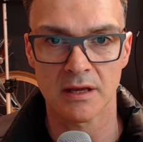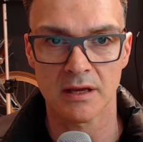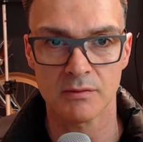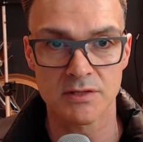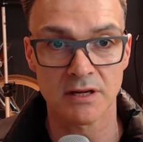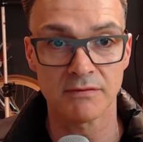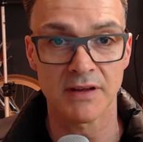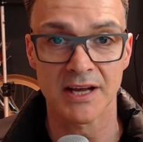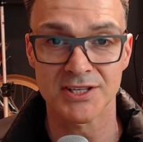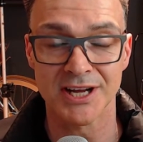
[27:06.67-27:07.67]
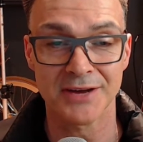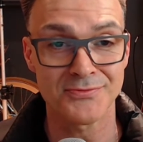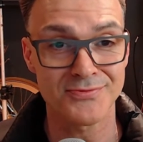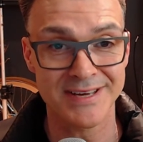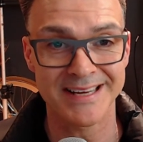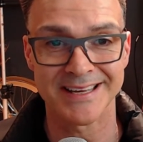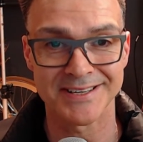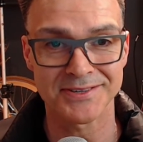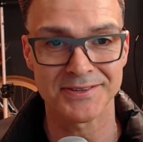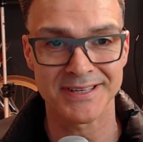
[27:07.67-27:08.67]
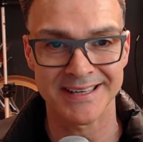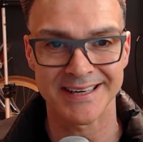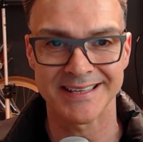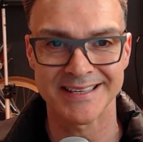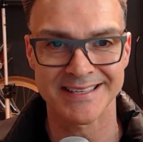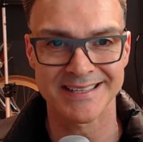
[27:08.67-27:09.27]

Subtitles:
It was lovely, actually. I really enjoyed it.